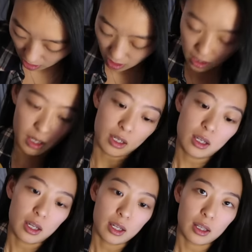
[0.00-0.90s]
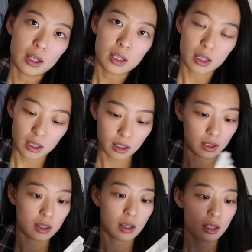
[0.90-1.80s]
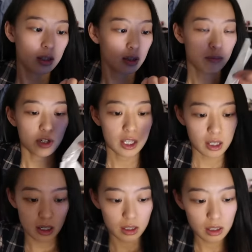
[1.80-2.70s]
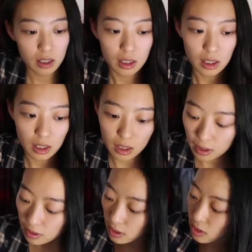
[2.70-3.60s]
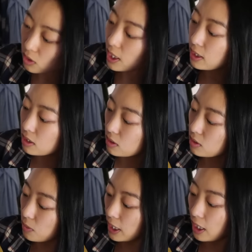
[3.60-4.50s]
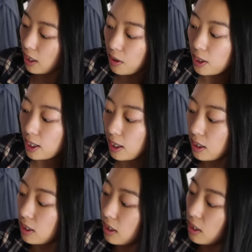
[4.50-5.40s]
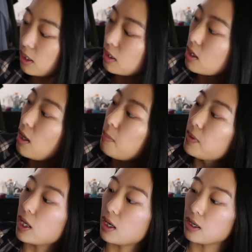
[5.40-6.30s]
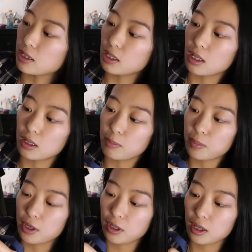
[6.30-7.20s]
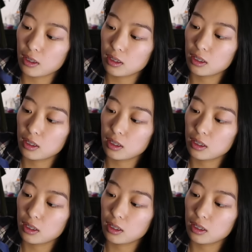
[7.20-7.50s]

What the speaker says: And I think that's it. There's like some receipt in here. So that's what I carry. And in the top, there is another pocket.